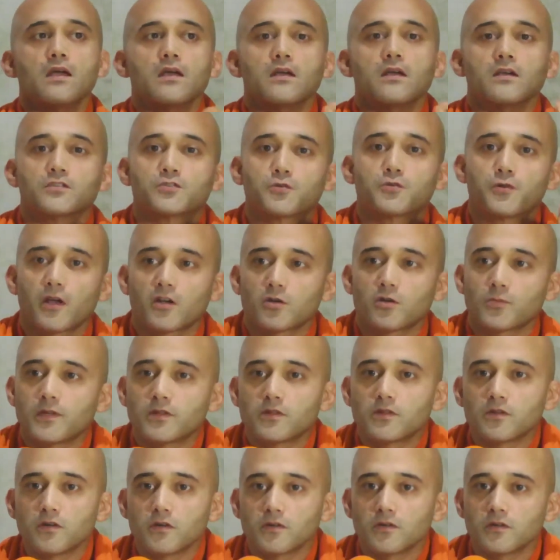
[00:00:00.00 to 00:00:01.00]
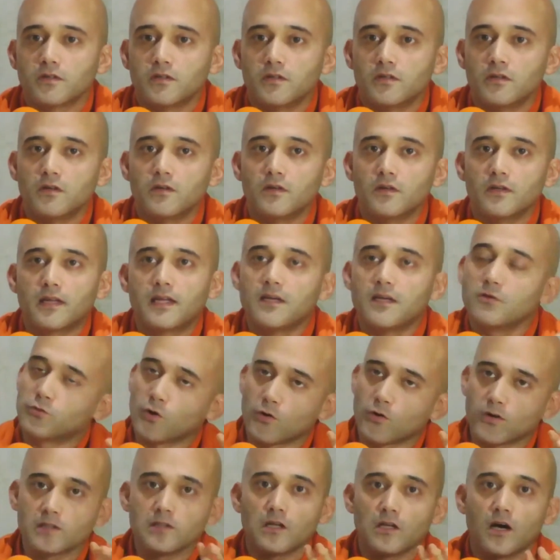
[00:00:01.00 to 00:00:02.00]
Sri Aurobindo, he
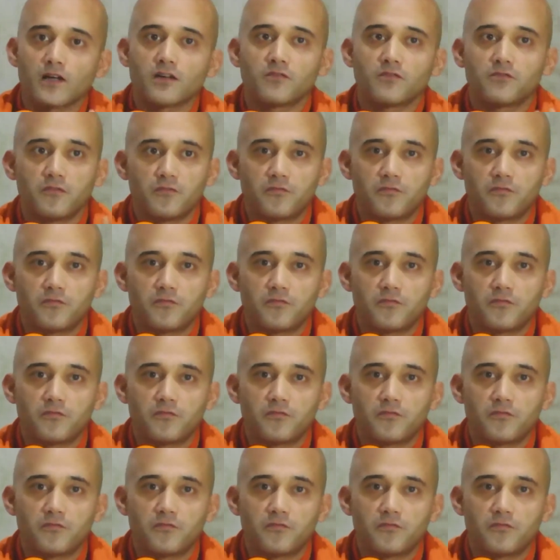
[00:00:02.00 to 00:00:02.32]
wrote a lot of